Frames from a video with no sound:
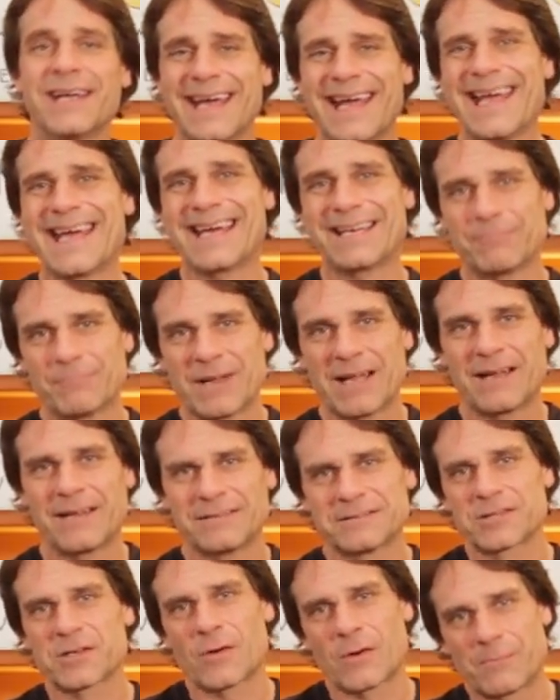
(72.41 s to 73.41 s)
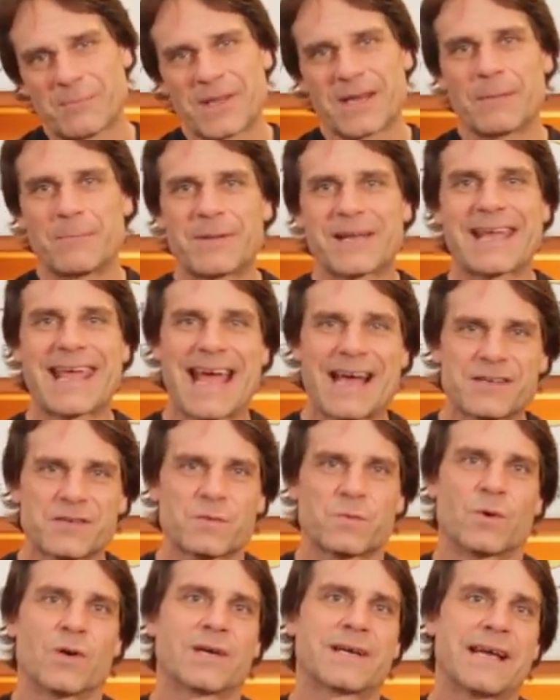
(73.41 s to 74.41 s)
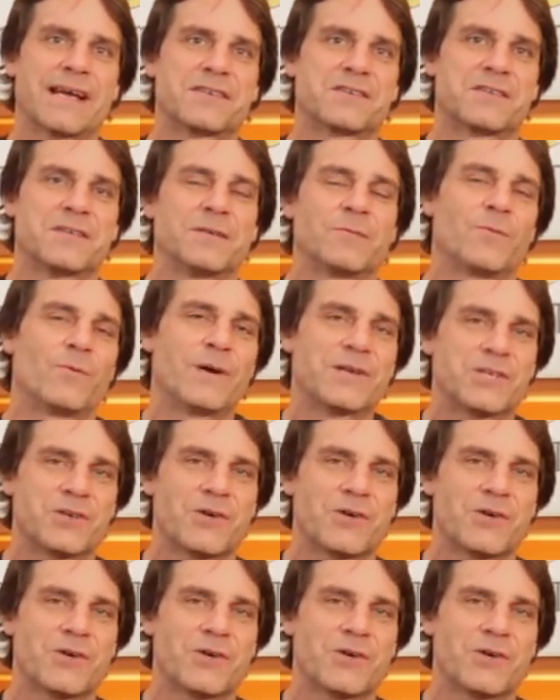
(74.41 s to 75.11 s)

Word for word: and also a bit of guesswork as to what